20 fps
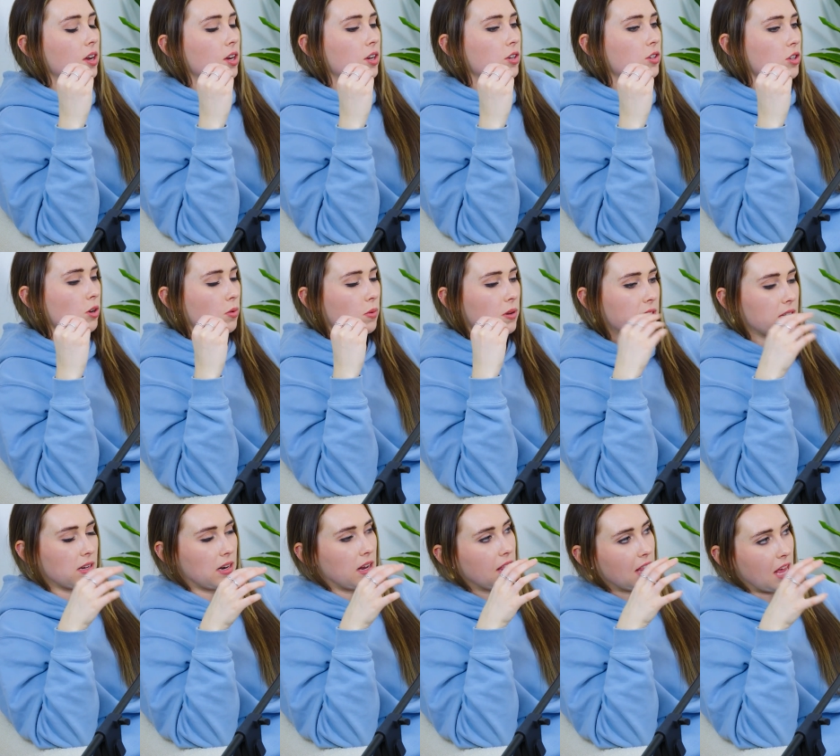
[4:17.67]
So what's
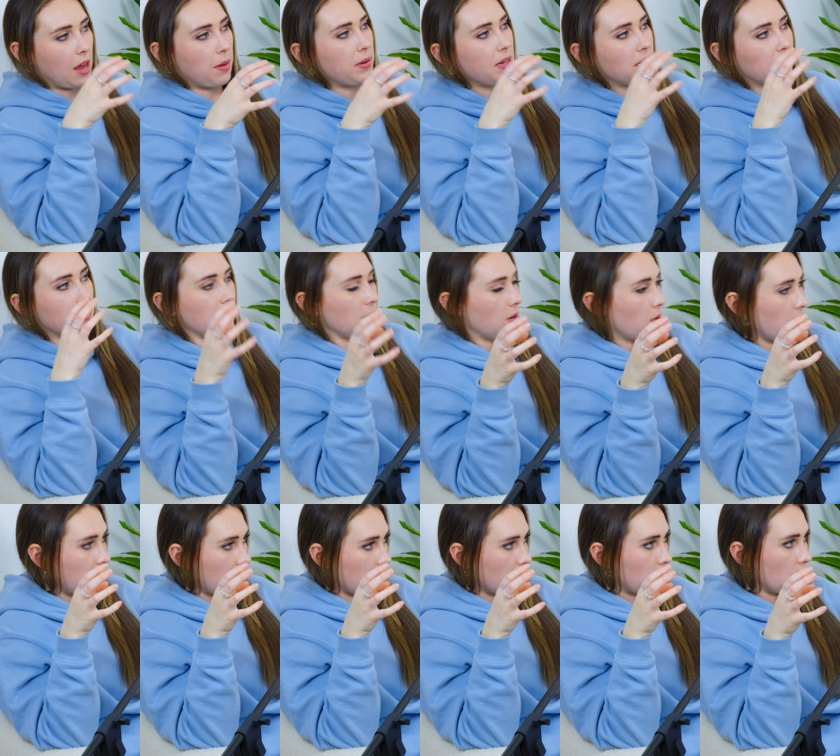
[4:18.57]
going to allow me to deal
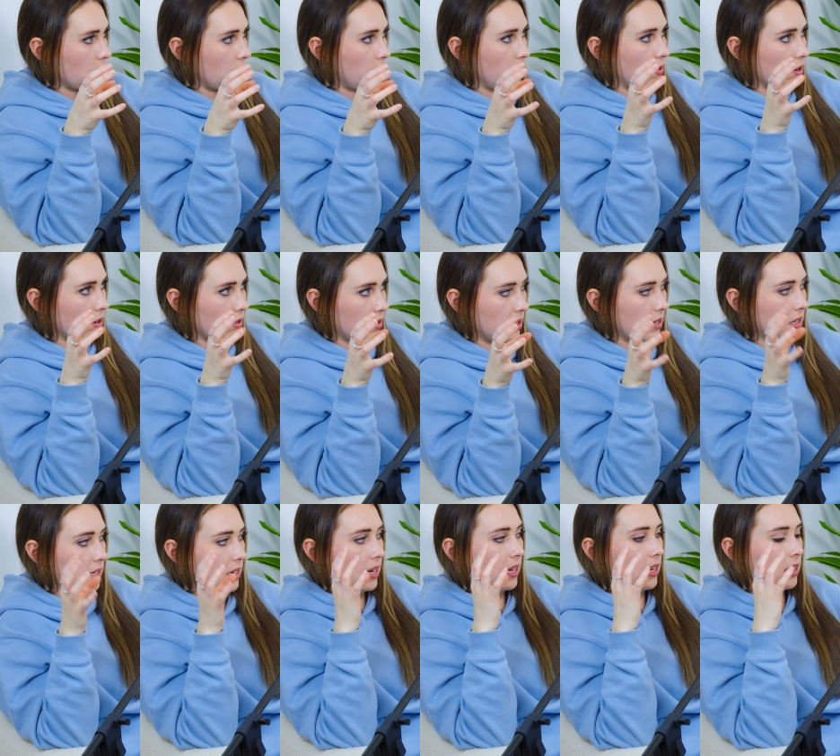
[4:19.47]
with it? So first
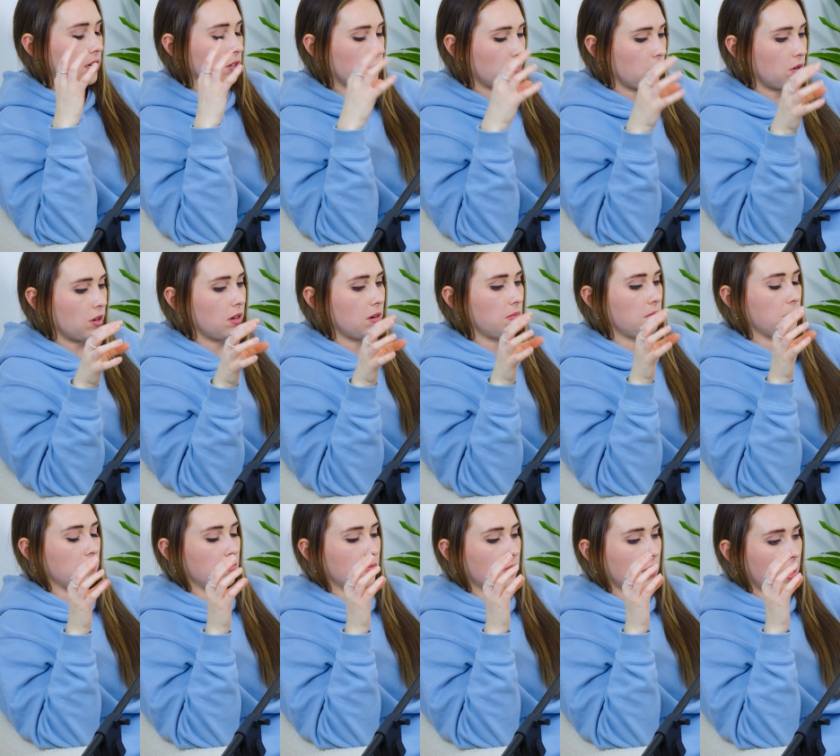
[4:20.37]
it's getting into a good
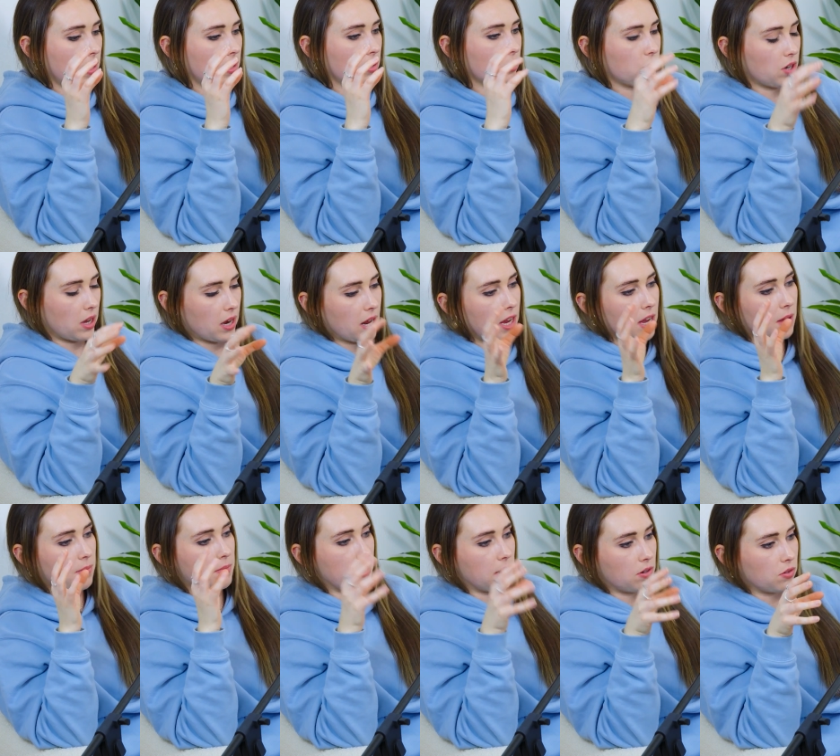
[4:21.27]
energetic
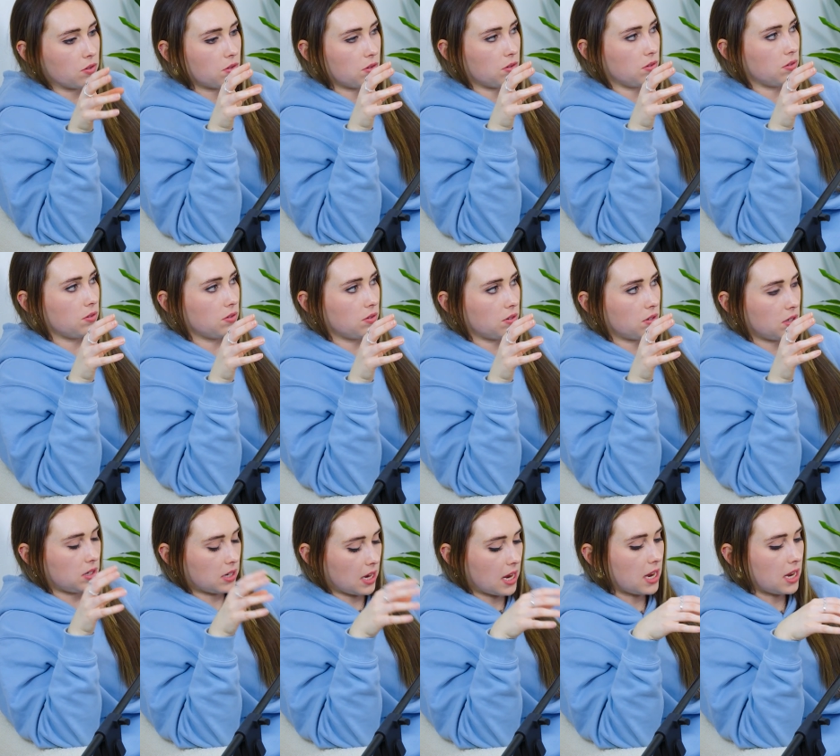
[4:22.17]
and mental
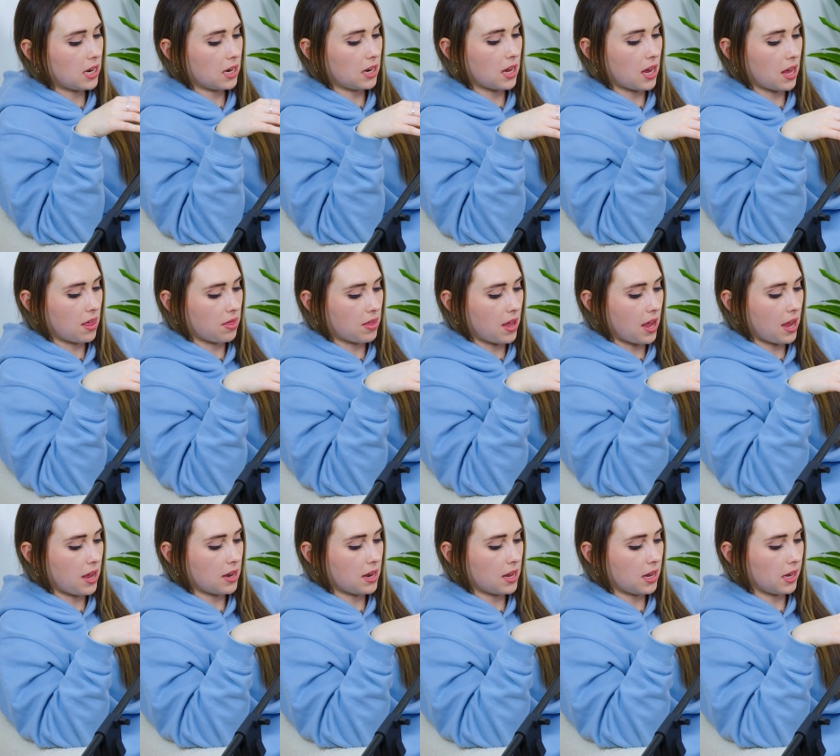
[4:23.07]
state, and
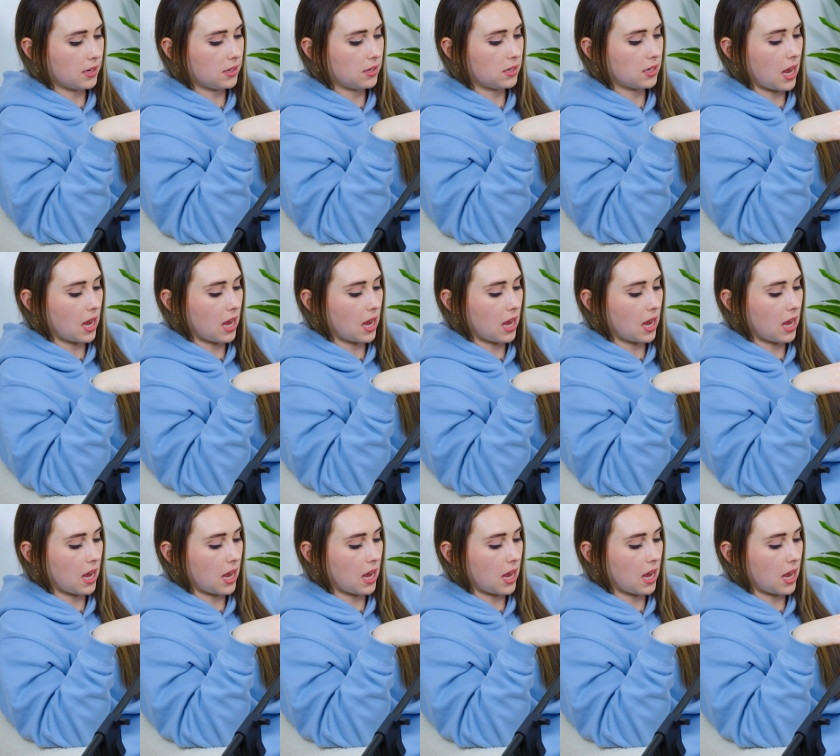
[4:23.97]
then it's